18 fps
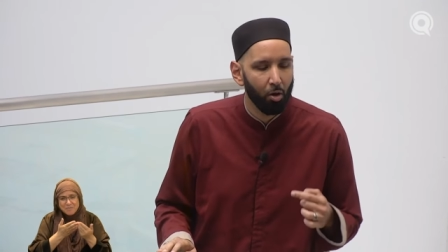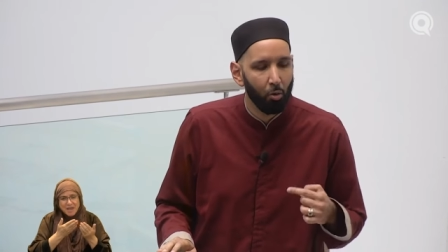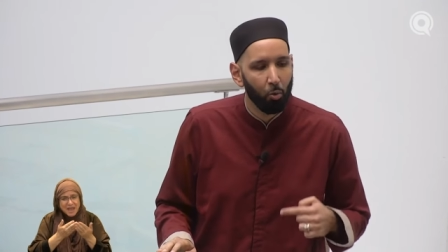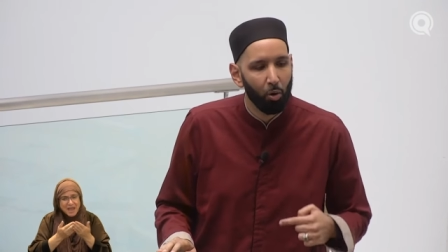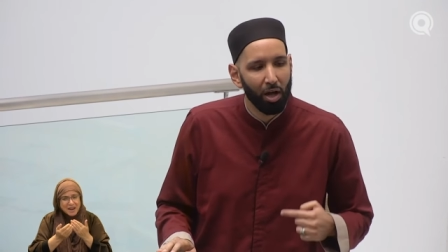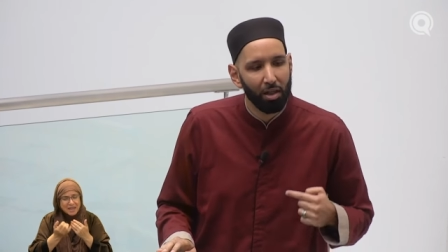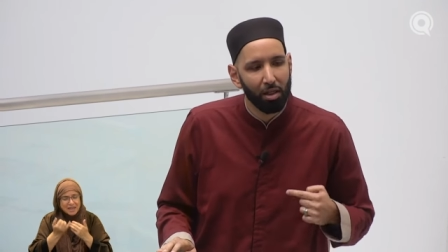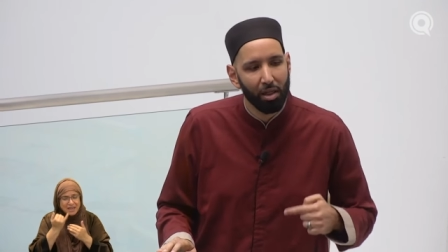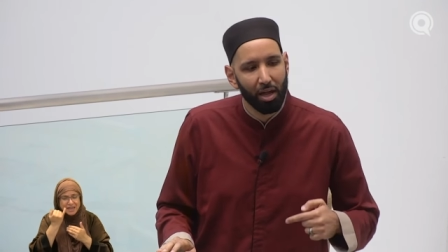
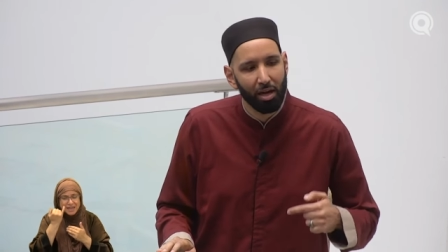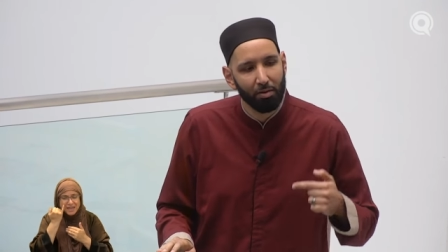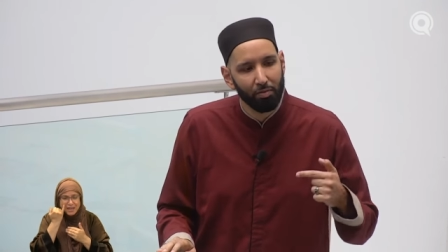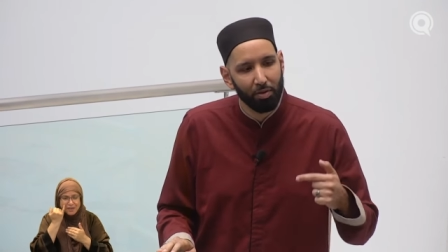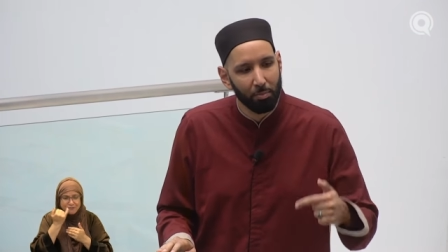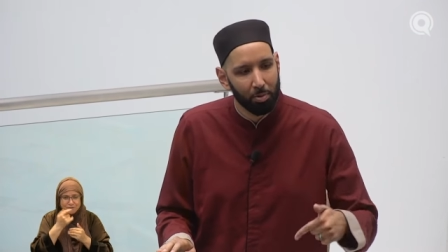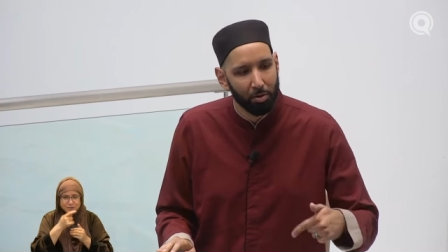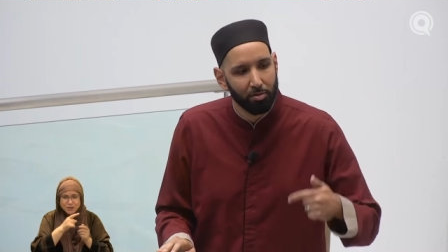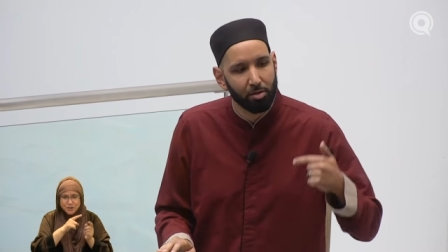What then of
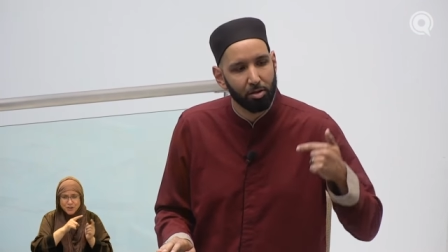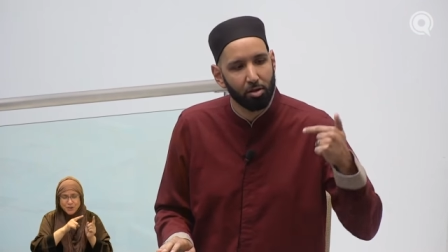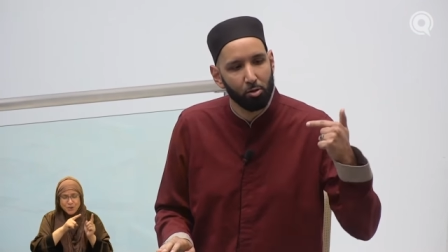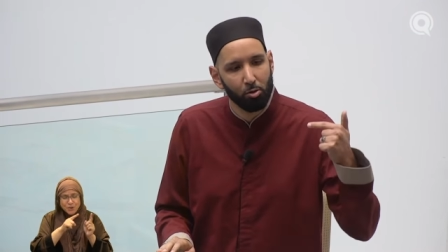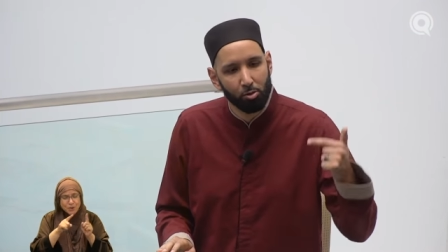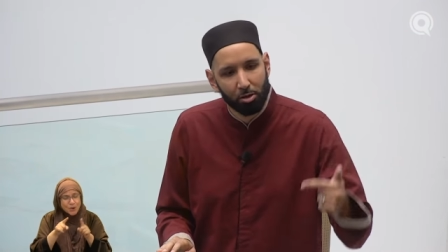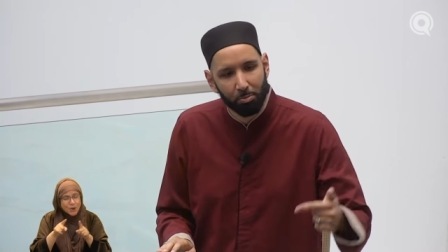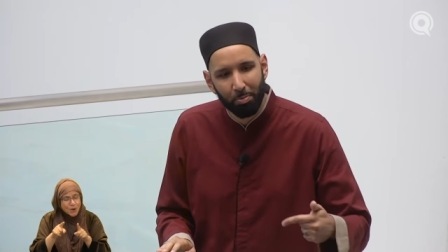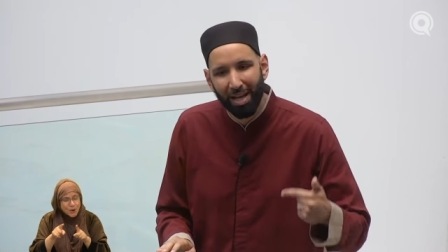the person
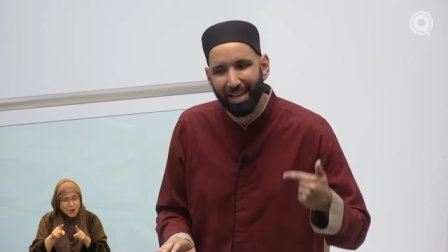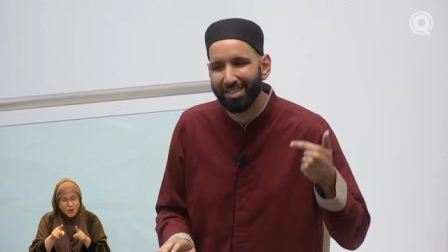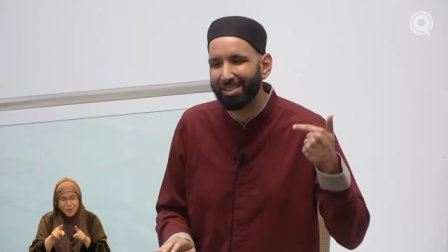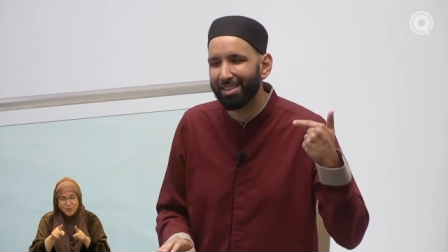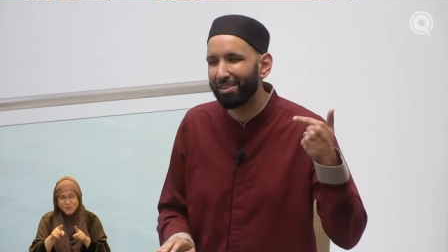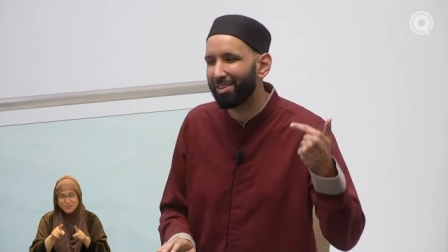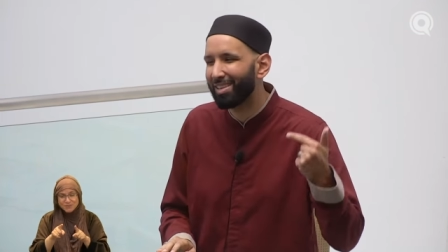who spends their